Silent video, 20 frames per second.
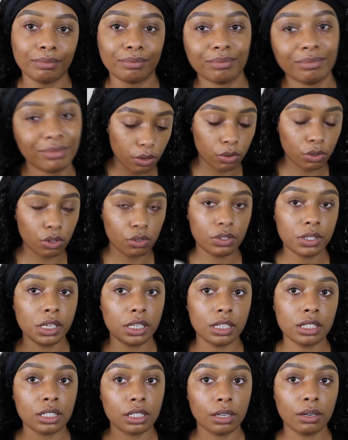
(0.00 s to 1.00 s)
So you've seen
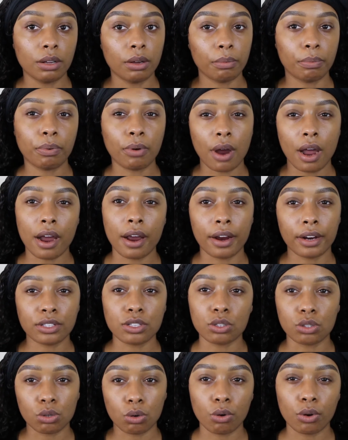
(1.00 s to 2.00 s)
this in a prior
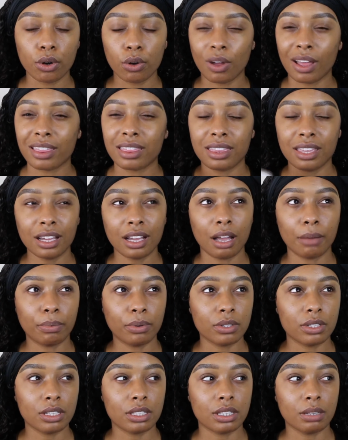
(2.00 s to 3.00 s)
tutorial. I think I
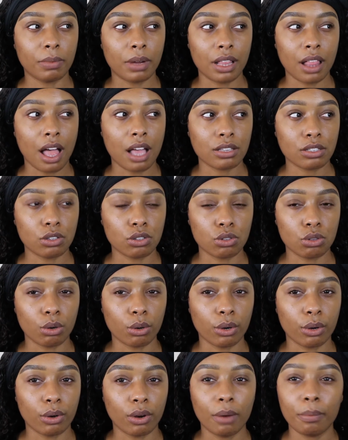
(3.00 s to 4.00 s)
put this in my last
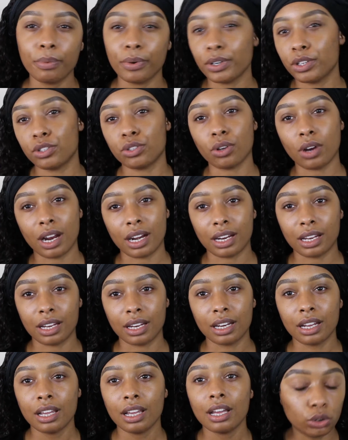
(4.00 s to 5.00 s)
tutorial. I'm pretty sure I did.